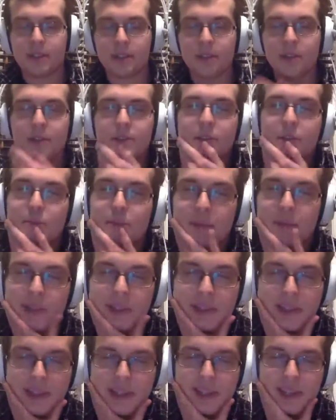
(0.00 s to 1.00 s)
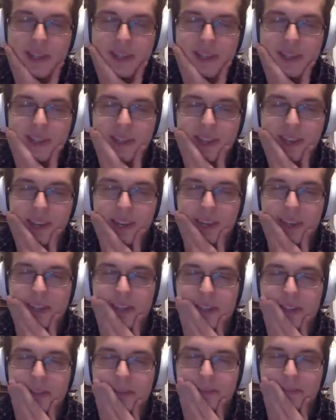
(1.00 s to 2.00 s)
was completely nuts.
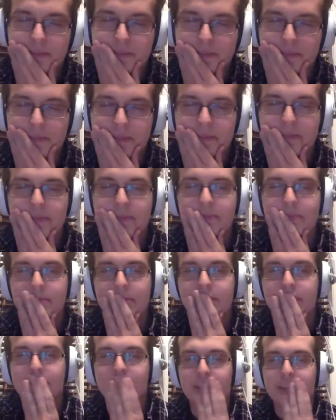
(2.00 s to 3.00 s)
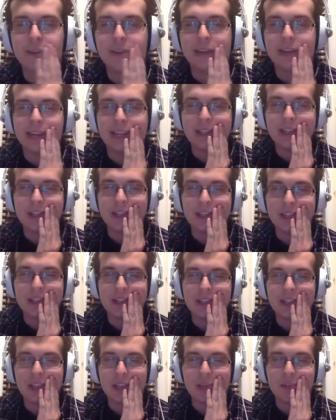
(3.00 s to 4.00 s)
So I had
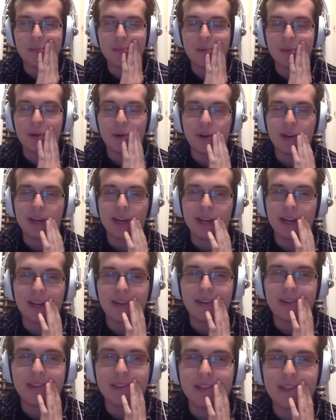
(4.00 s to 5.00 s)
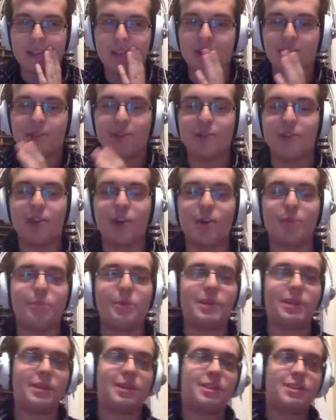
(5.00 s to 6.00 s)
just like broken out this new
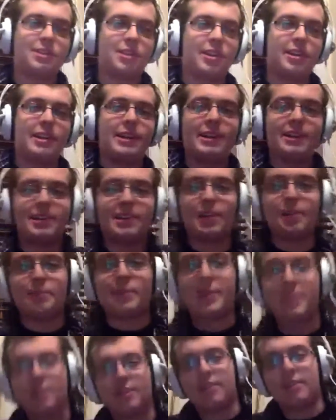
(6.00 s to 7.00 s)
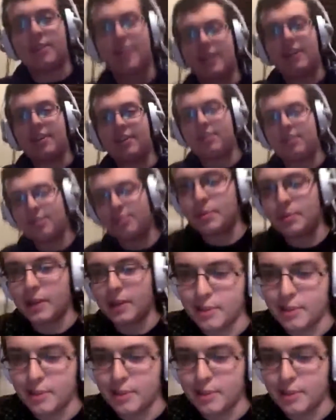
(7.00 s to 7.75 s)
notebook. Sorry, I need to let my dog out, but I'll